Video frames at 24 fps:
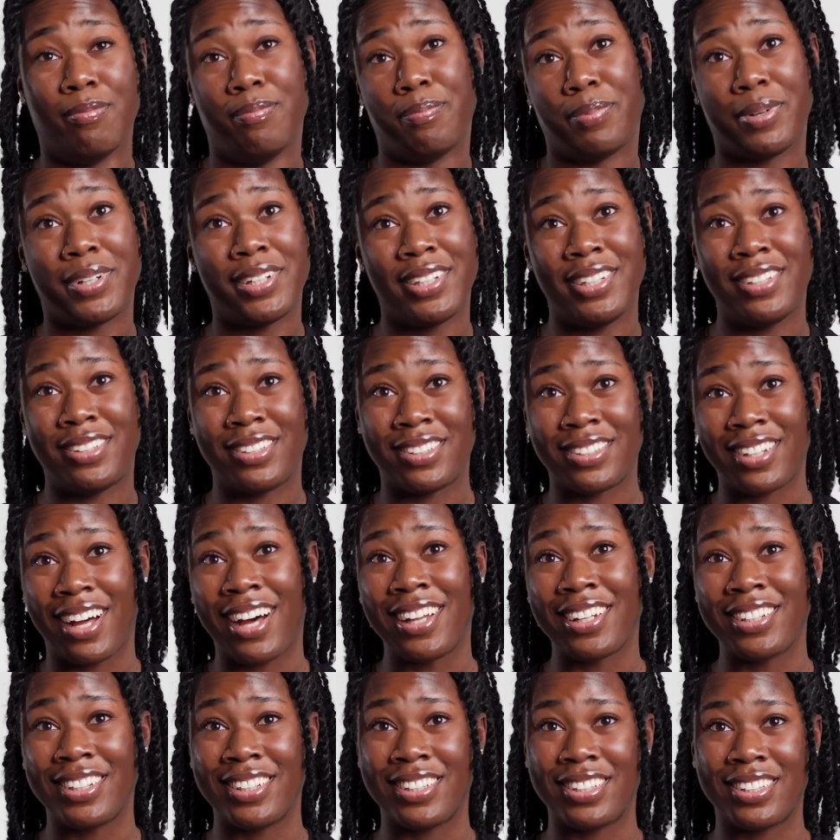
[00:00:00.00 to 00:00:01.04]
pretty
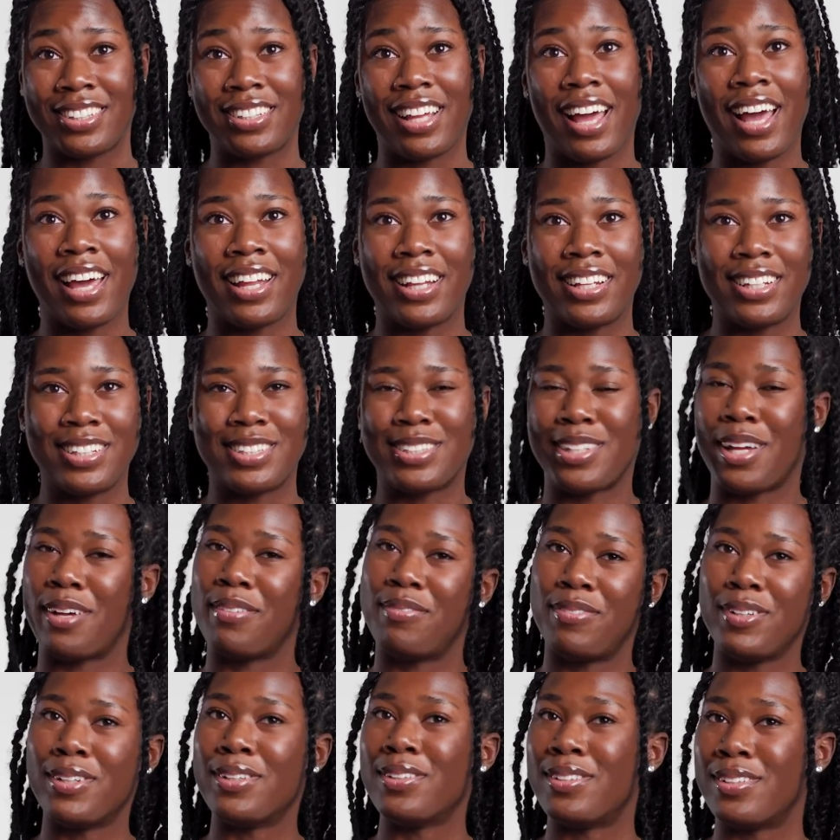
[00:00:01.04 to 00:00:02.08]
solid status
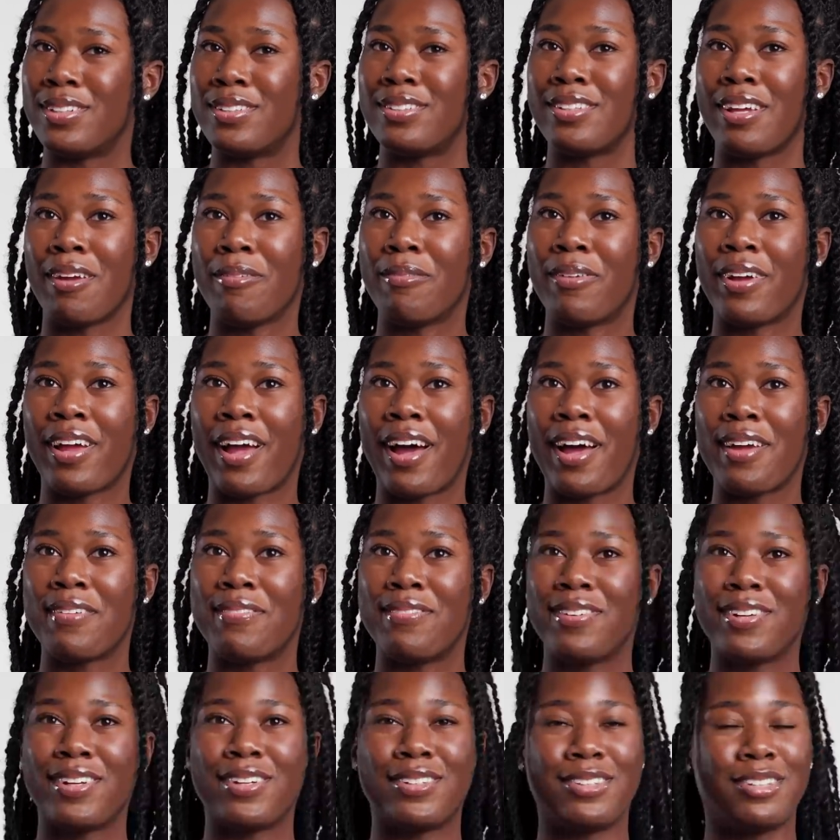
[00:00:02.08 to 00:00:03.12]
that feels the same way I
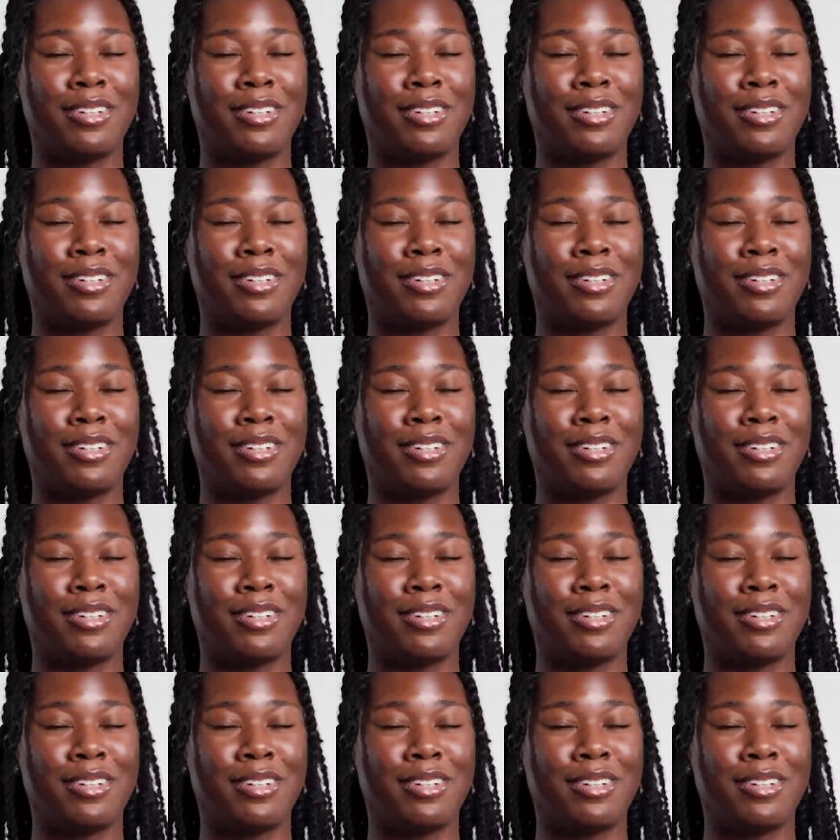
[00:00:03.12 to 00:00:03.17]
feel.